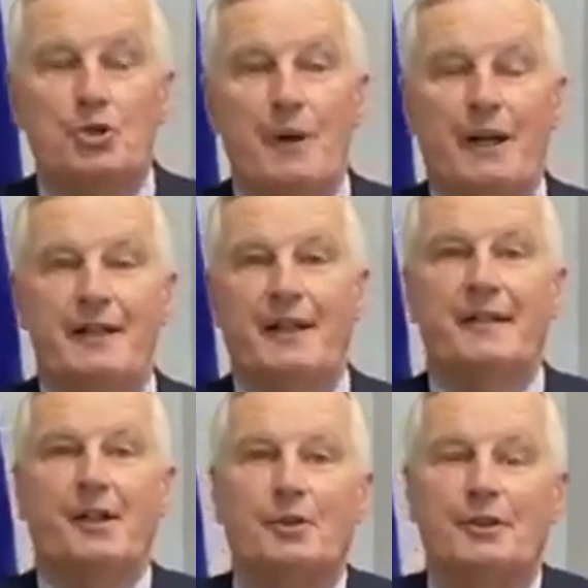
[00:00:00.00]
UK
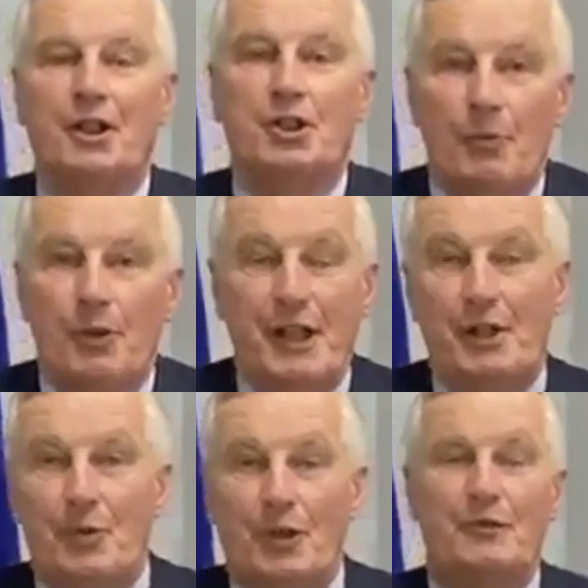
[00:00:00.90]
negotiator, David
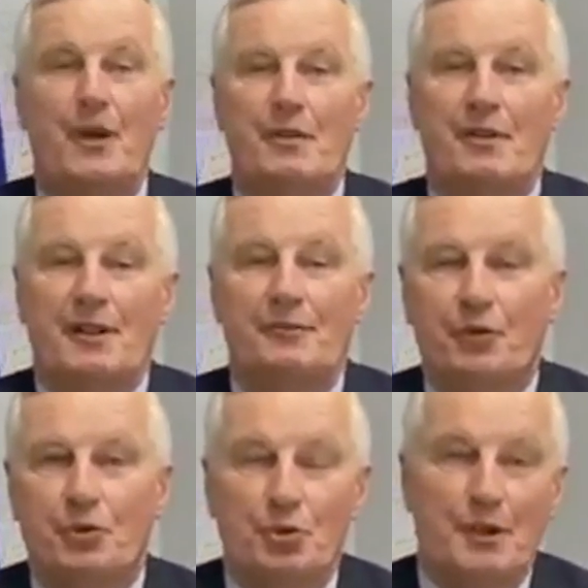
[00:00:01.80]
Frost, both
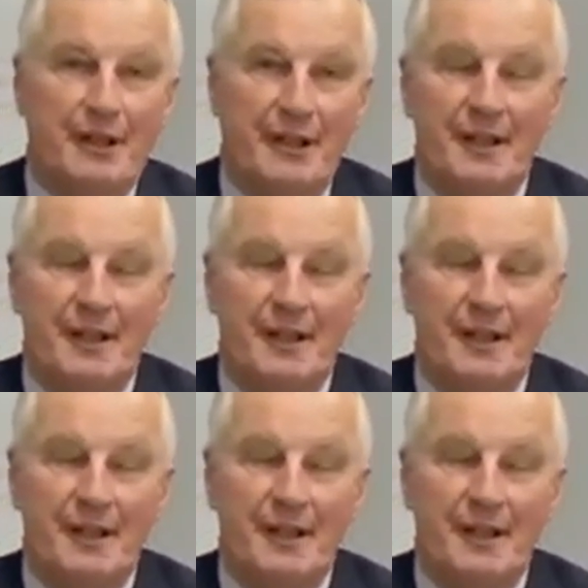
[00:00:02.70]
had